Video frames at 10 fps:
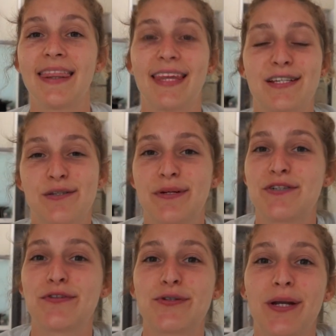Thanks so
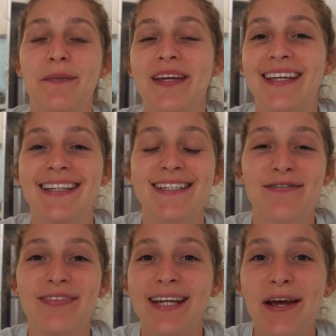much for joining me in this
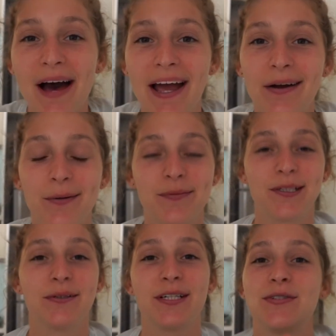video. I hope
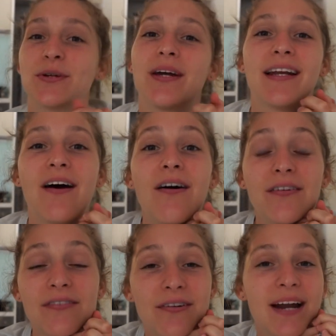you enjoyed
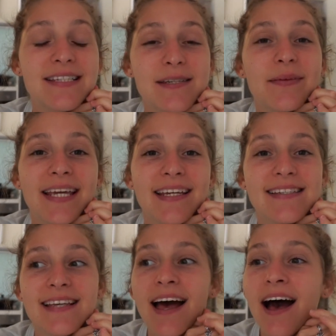all of the
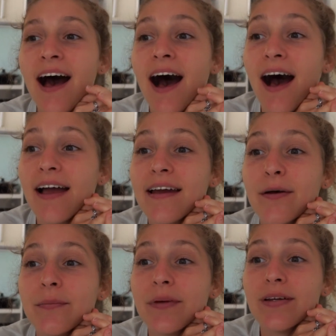recipes. I
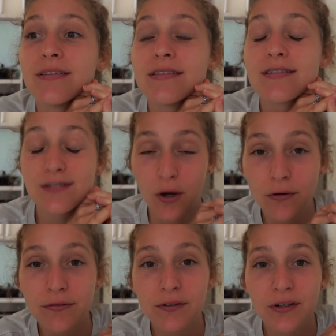am
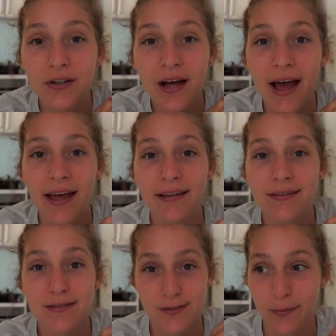so full
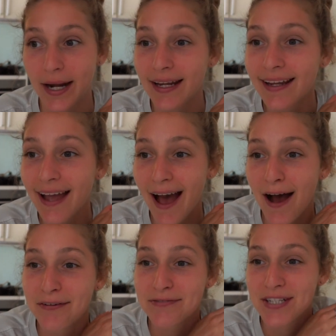and sweating
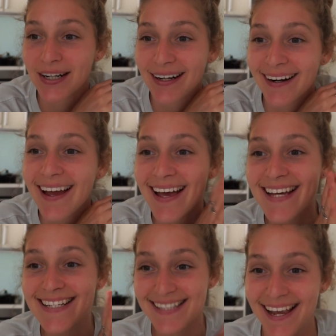after
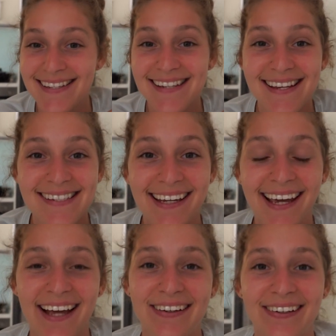taste
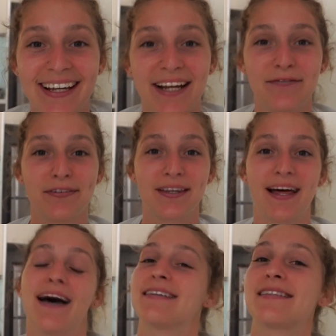testing and cooking for the
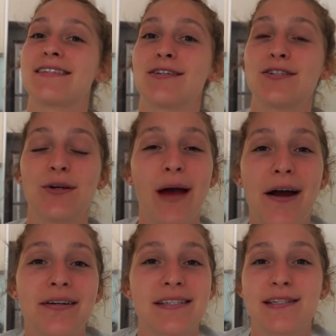last 2
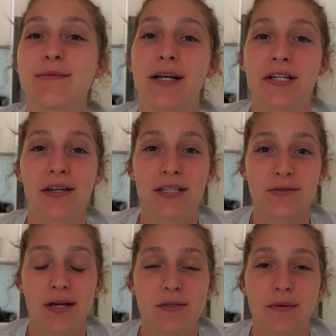hours to smash out
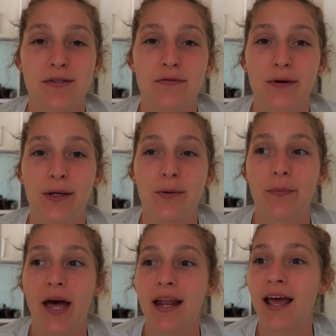these recipes for you,
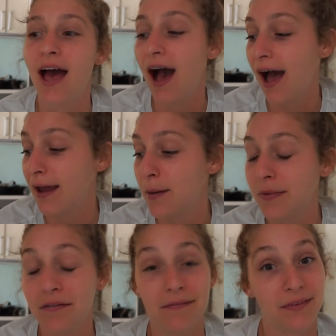but I
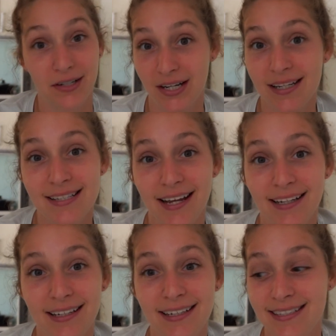am very
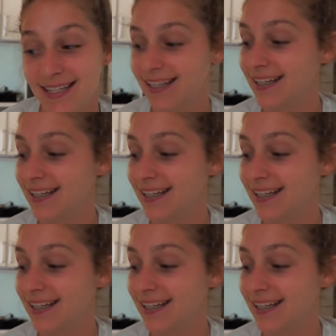excited to